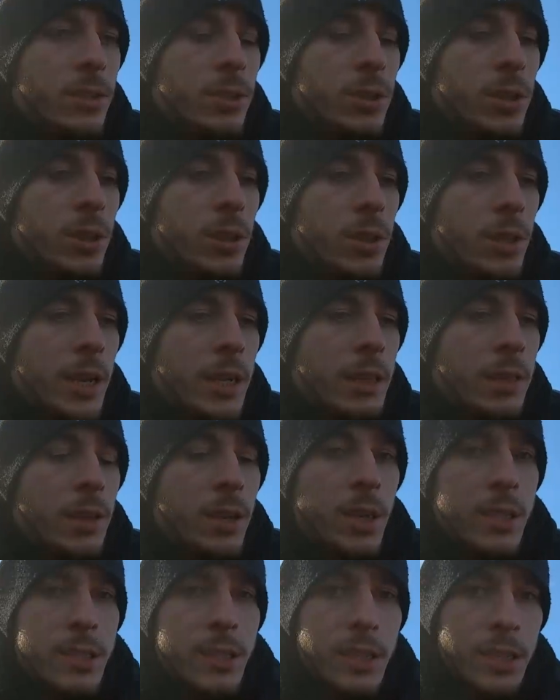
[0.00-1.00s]
Just I
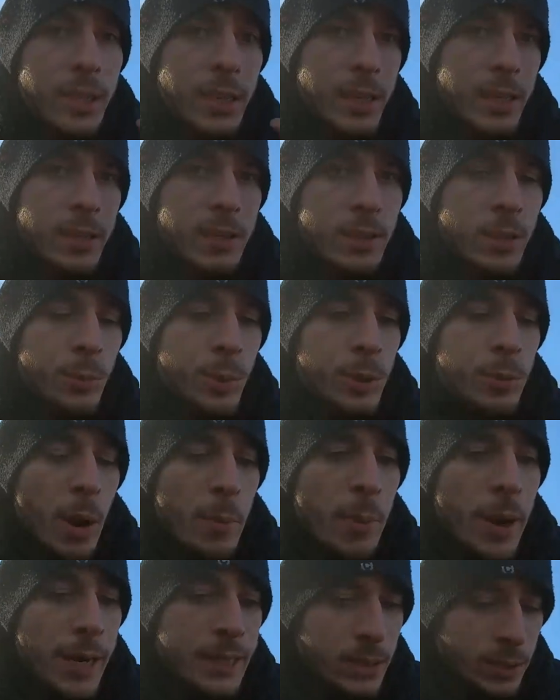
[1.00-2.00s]
lost it somewhere in
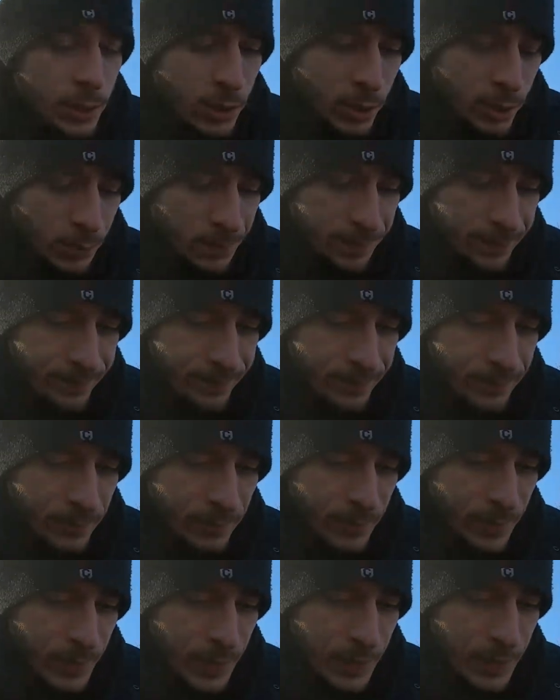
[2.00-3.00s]
my mind. So,
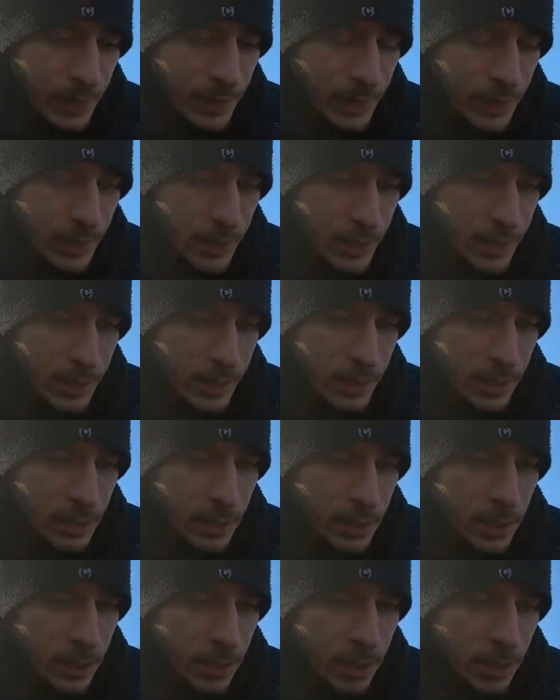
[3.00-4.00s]

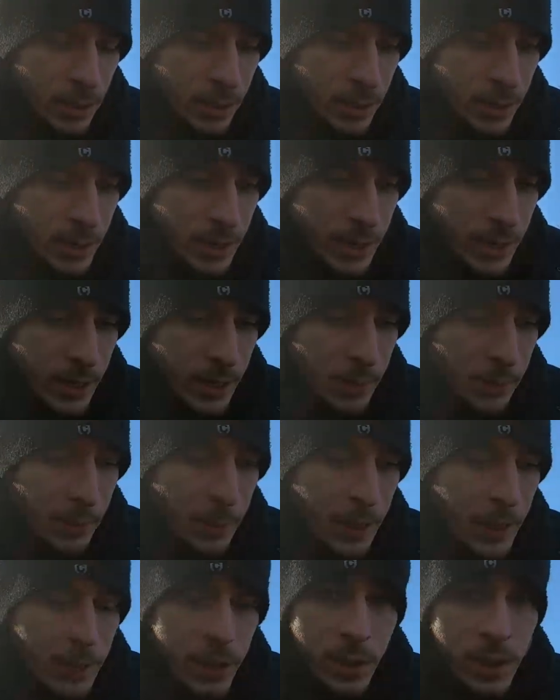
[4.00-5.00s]
so uh,
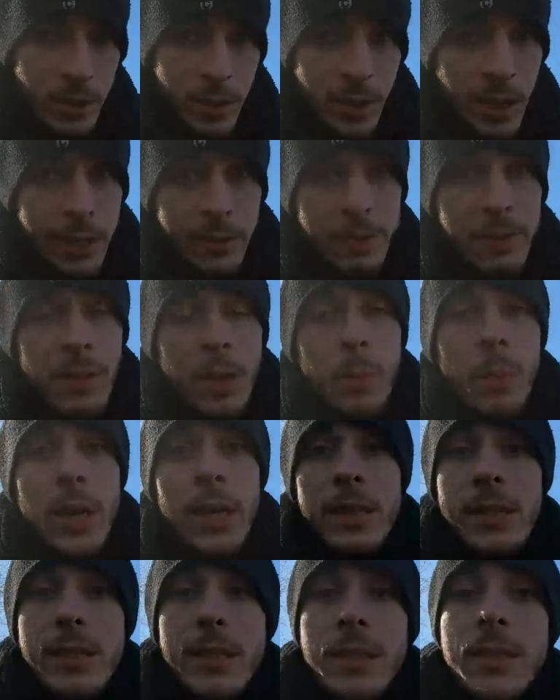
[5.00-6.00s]
but I'll just kind of
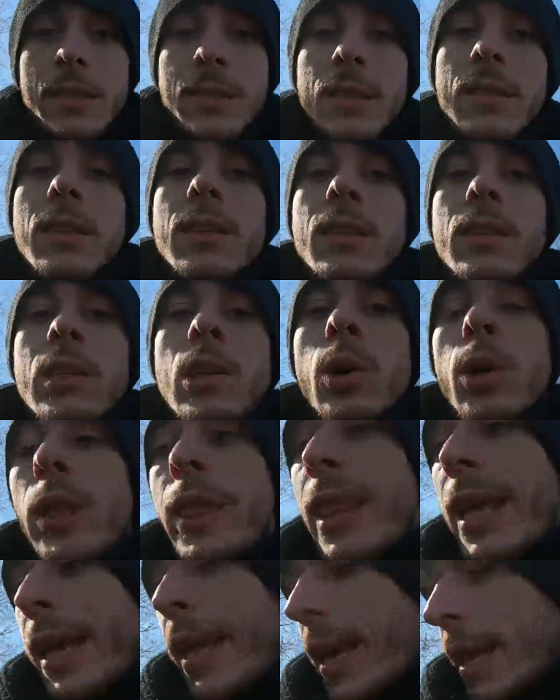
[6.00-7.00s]
summarize the whole
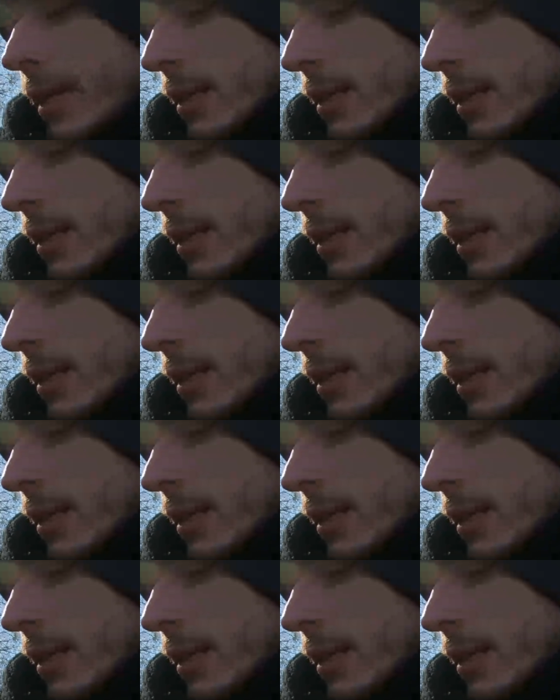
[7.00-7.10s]
thing